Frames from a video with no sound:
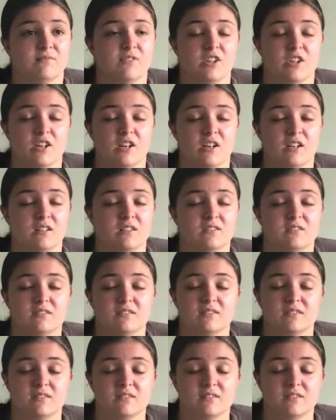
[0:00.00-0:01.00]
that
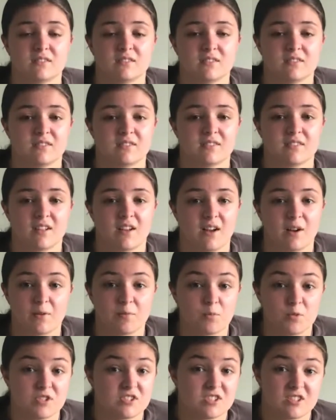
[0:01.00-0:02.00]
I was